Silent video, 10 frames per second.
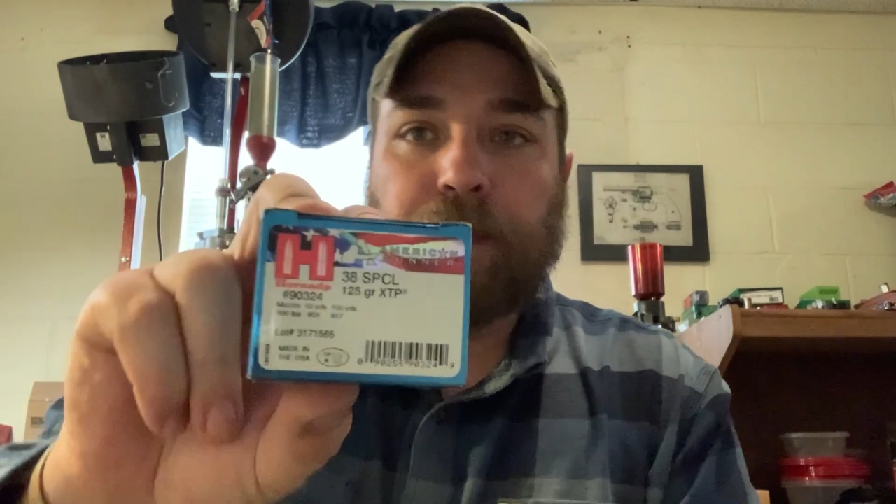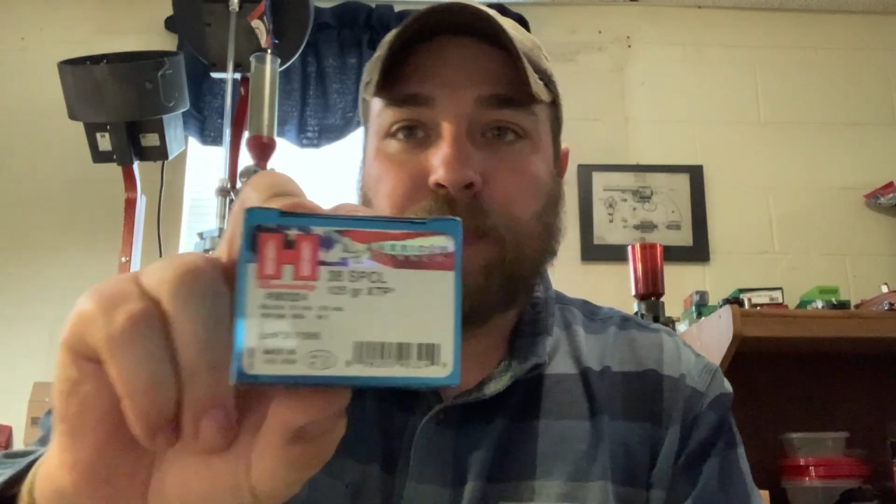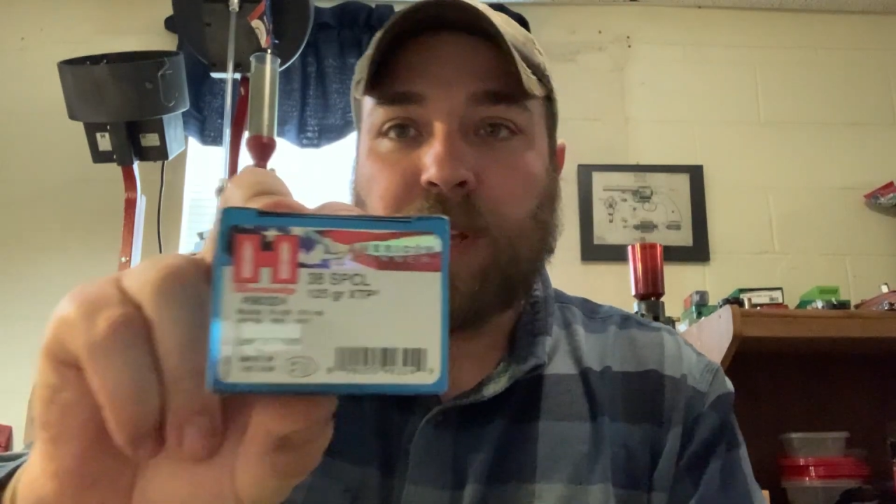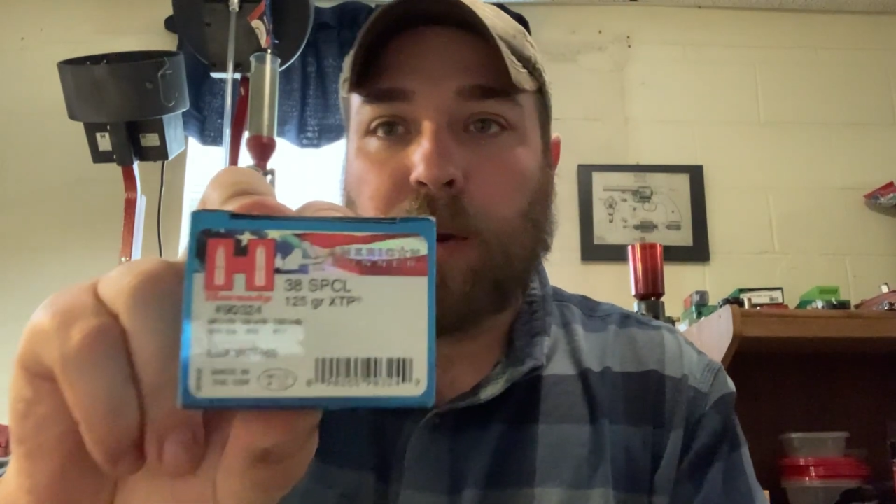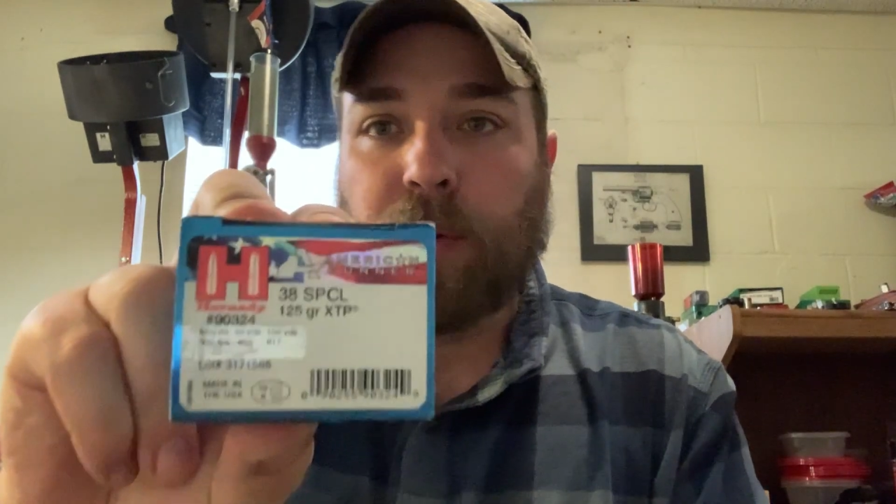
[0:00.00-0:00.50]

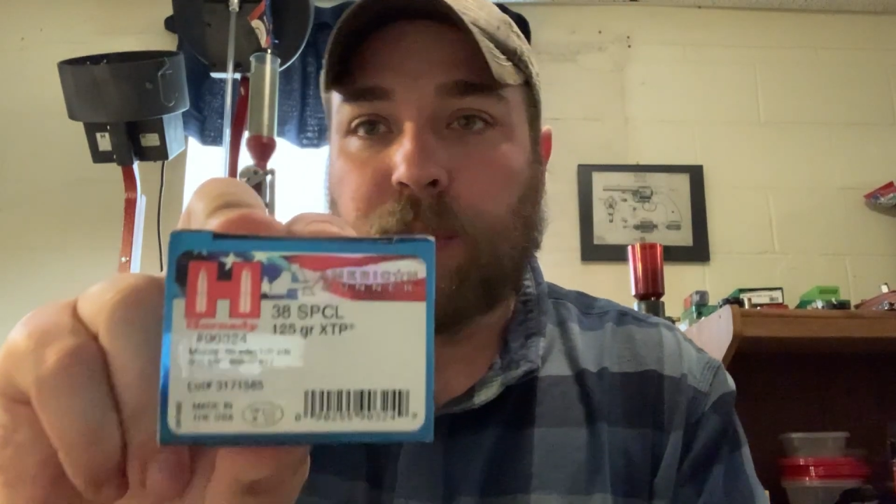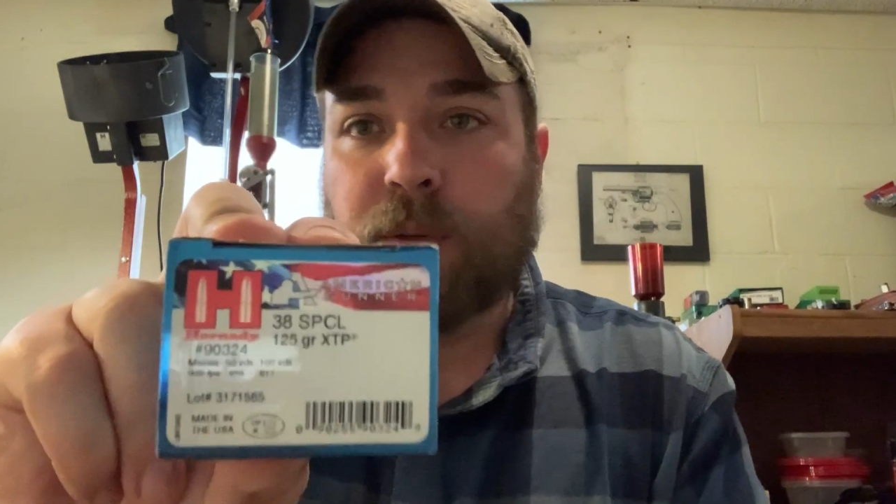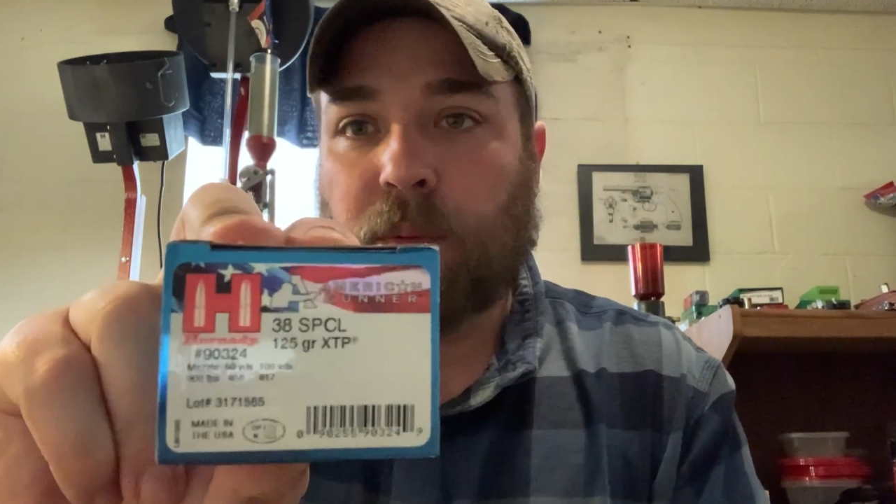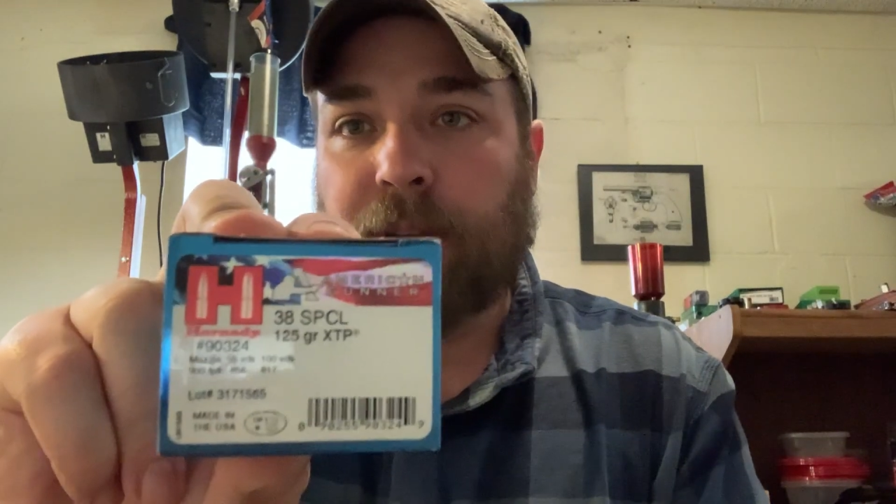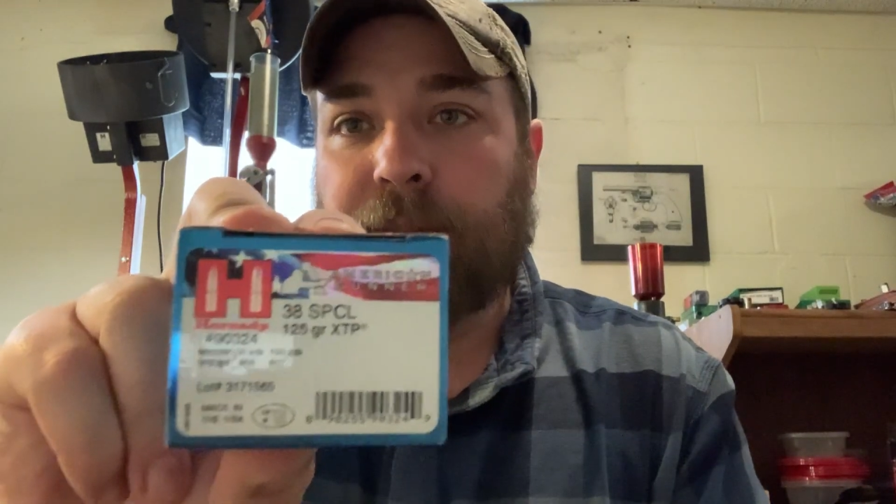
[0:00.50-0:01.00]

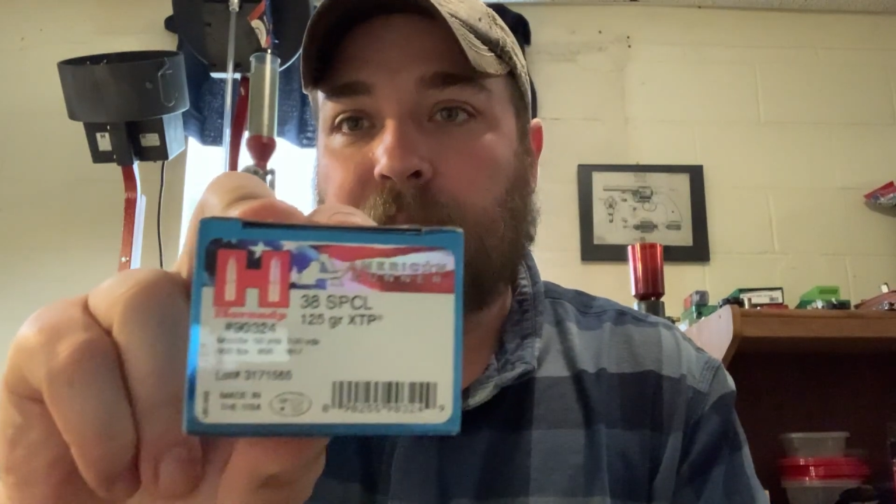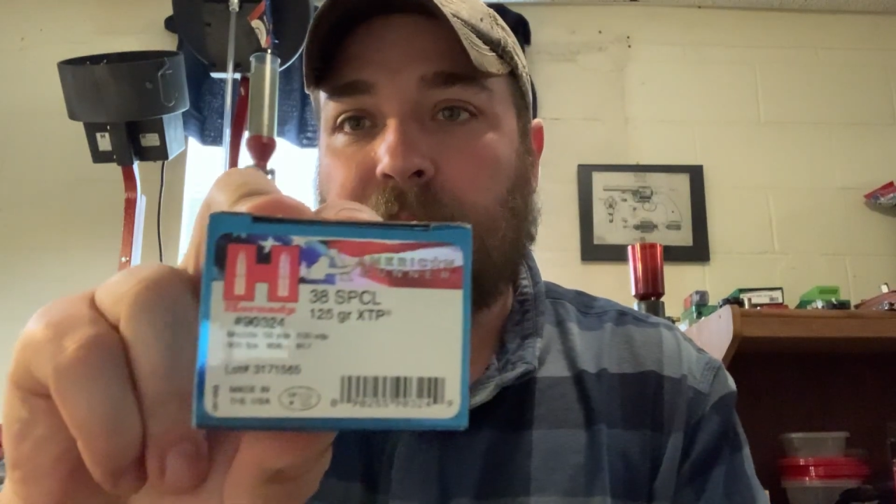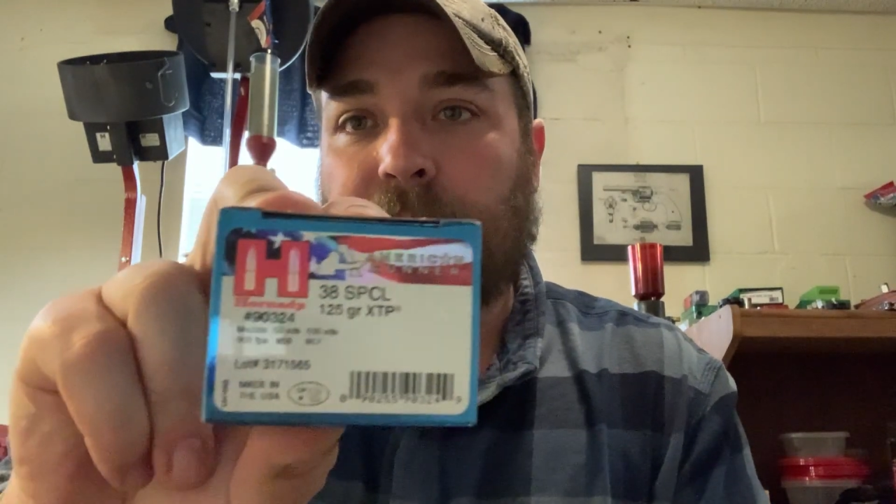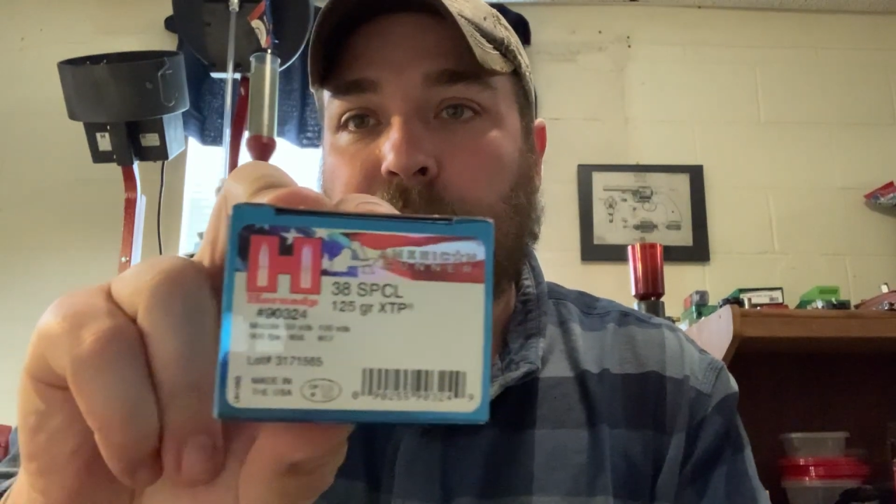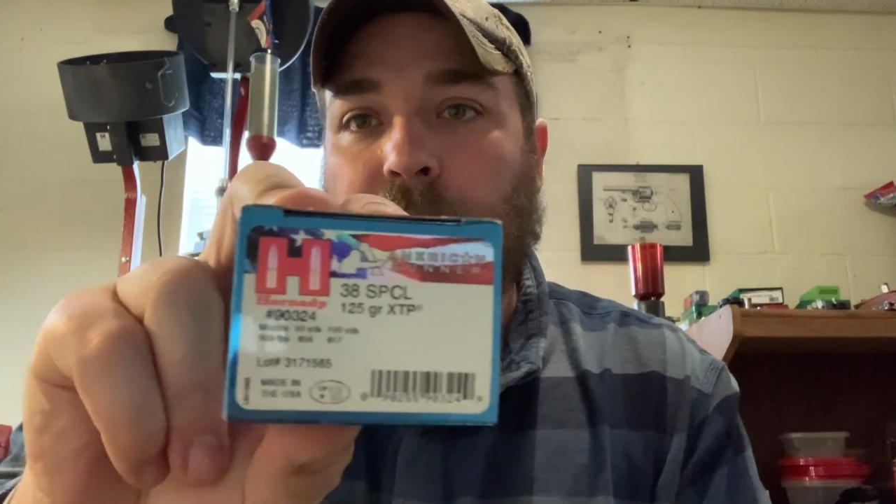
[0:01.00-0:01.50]

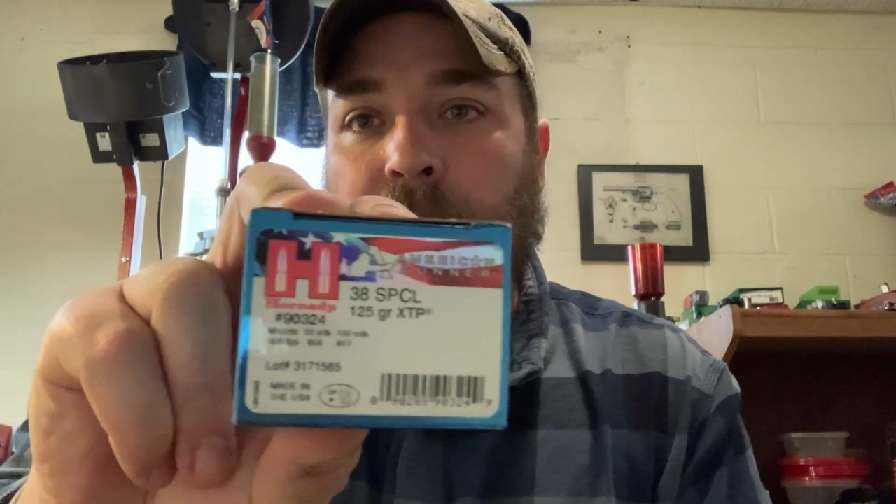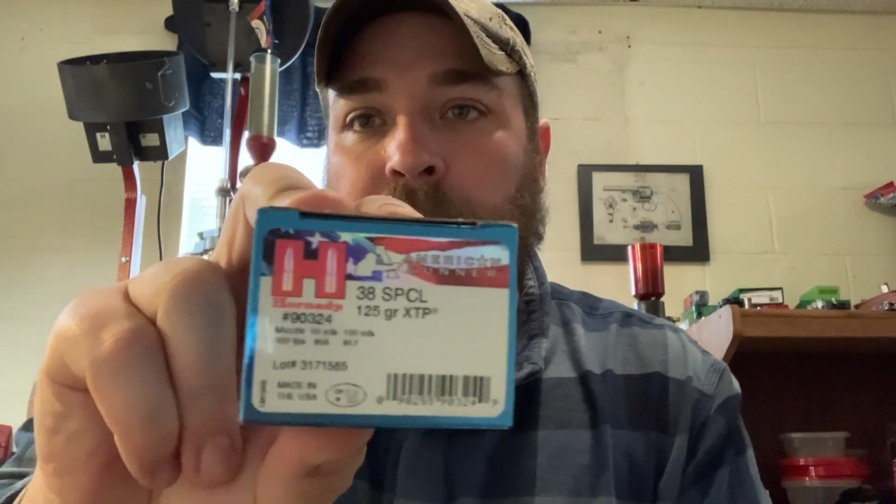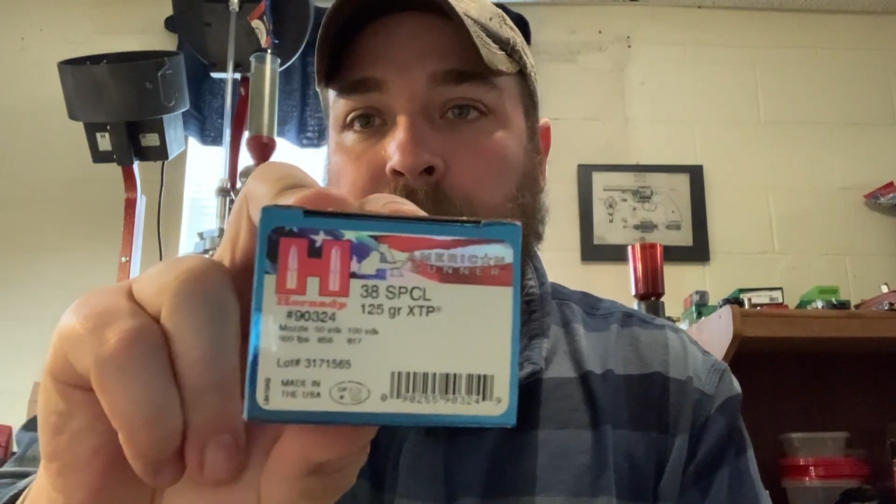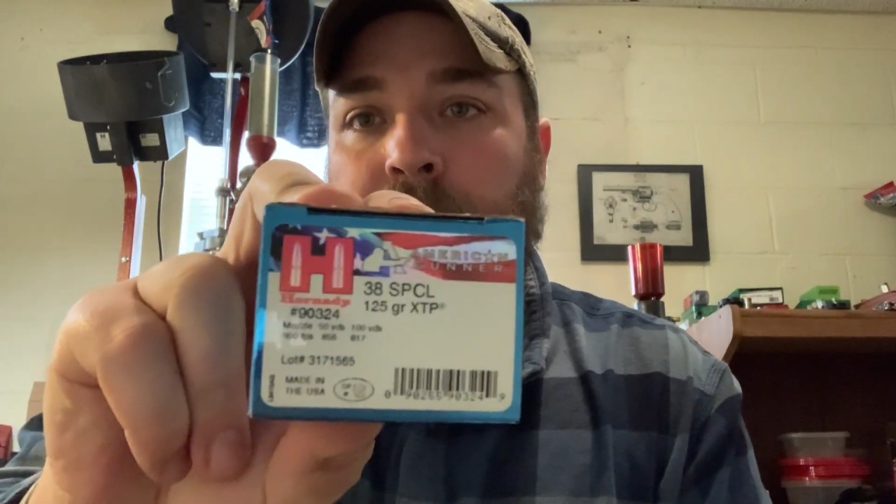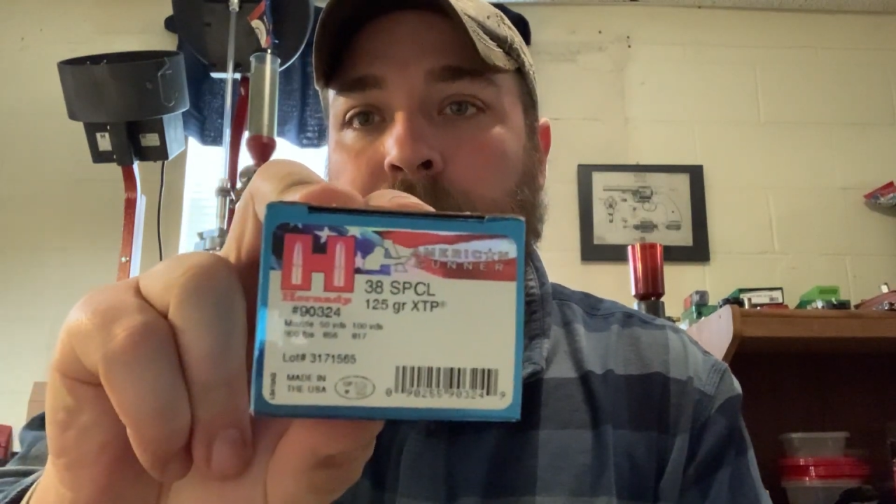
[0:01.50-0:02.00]
125
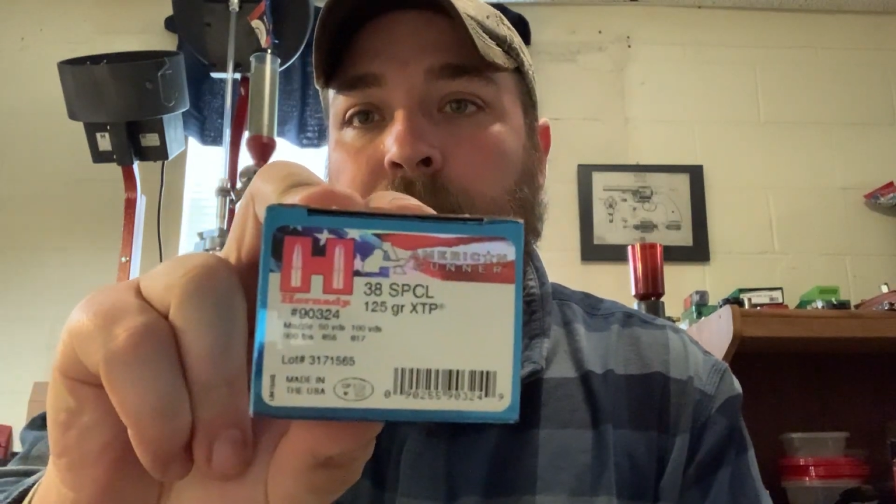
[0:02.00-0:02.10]
grain,